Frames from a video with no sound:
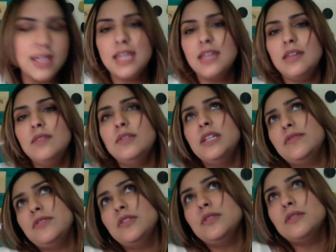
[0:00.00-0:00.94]
Even
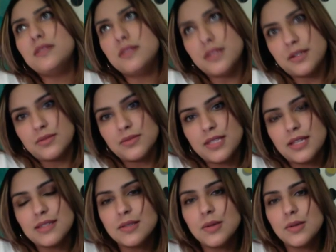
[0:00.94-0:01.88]
if you don't,
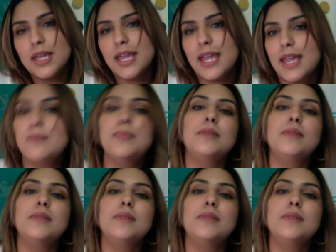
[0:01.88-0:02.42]
that's okay.